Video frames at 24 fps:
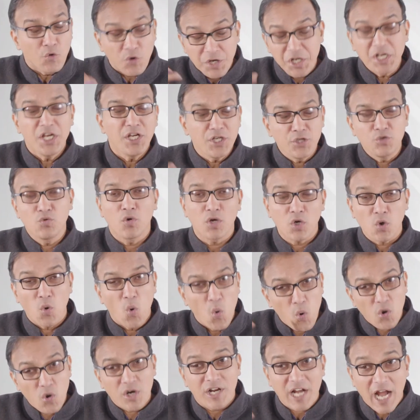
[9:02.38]
you read your
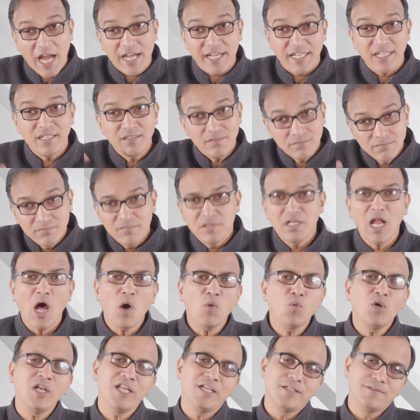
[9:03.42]
own writing
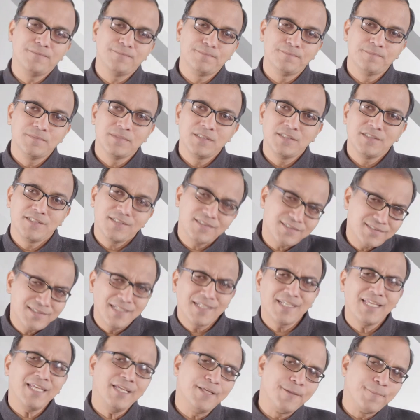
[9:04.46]
loudly. This is the
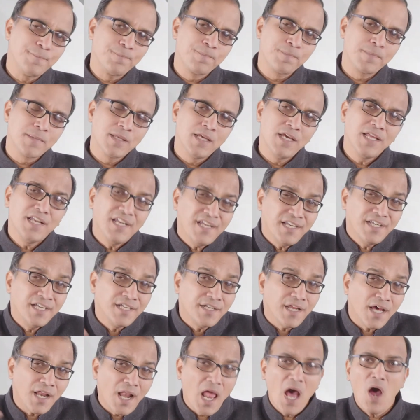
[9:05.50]
key. Read
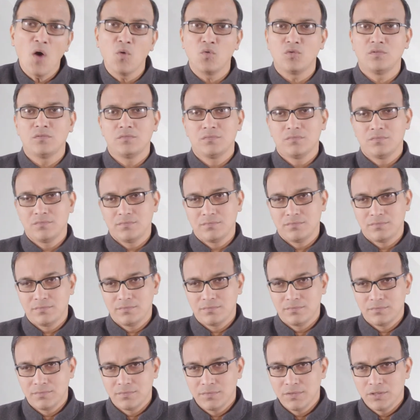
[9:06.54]
it aloud.
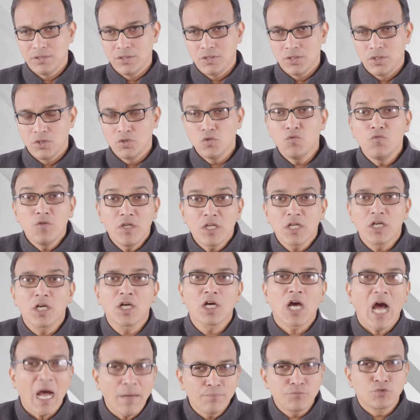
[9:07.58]
You will
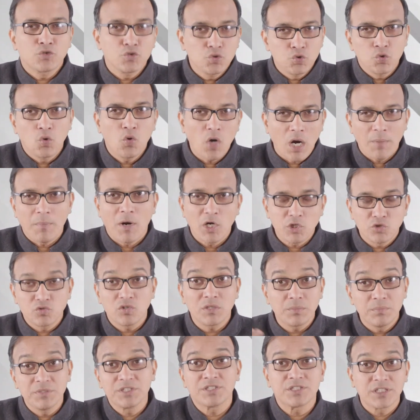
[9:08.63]
come to know about
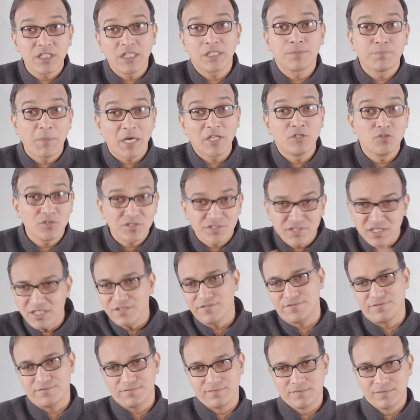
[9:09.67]
your mistake by
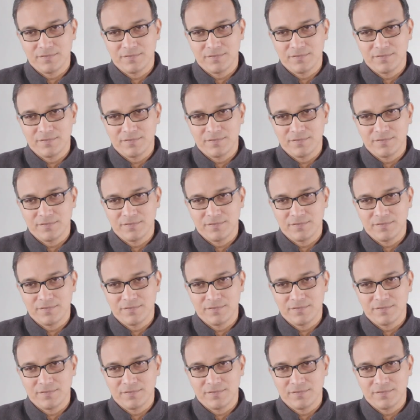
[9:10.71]
yourself.